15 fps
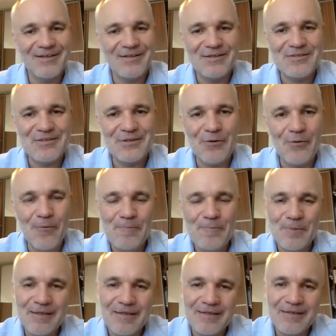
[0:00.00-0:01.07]
So
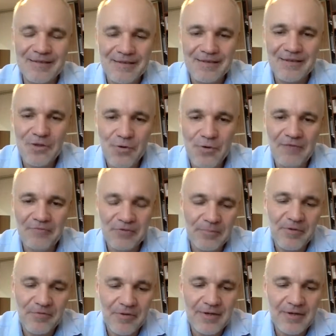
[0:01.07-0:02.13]
you have to
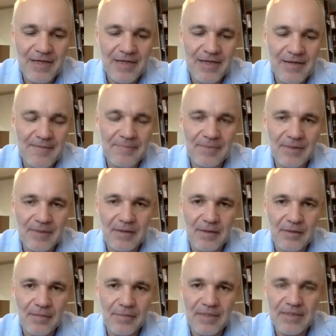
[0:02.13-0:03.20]
be very
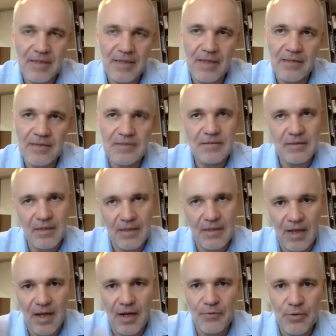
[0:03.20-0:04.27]
precise in
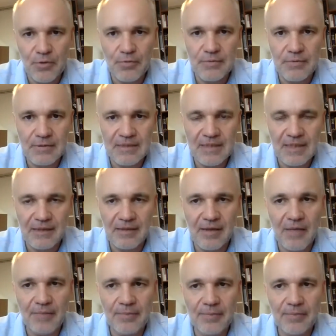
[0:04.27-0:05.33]
how you set it
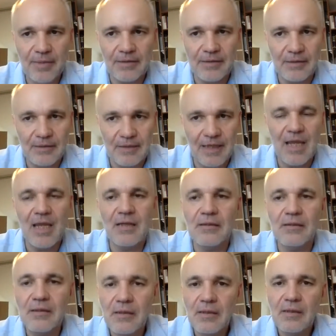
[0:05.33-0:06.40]
up. But
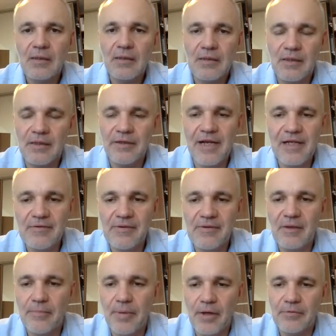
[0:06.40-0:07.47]
again, the great
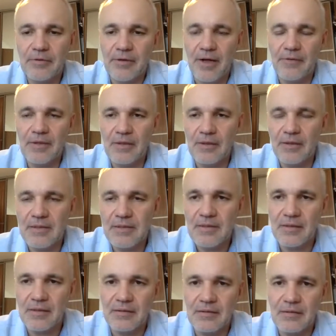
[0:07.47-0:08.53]
thing about CrowdTangle is
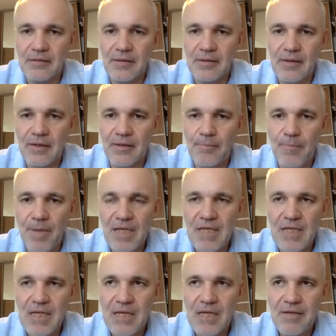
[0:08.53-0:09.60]
that there are
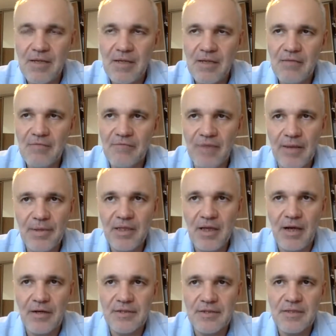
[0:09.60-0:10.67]
many
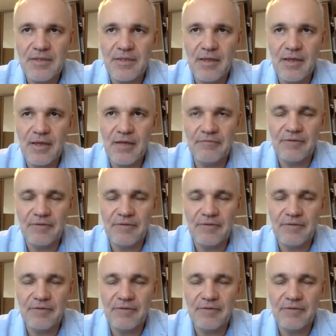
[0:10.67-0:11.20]
webinars that they have